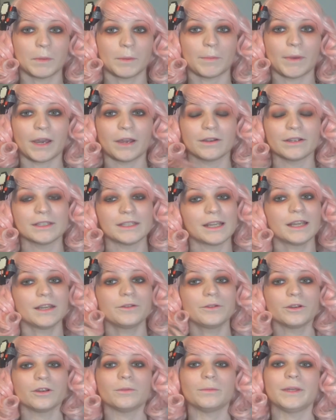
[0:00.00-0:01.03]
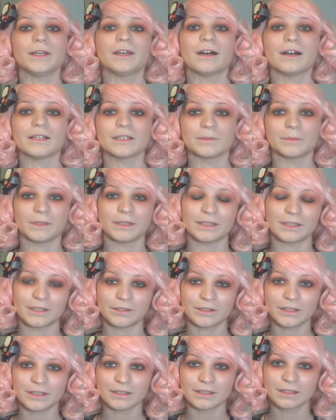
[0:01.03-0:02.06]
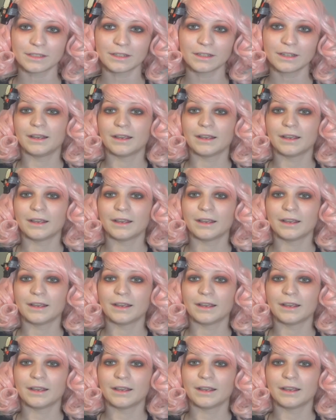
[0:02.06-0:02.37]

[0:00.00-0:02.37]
Papyrus, and Grill Bee cosplay series.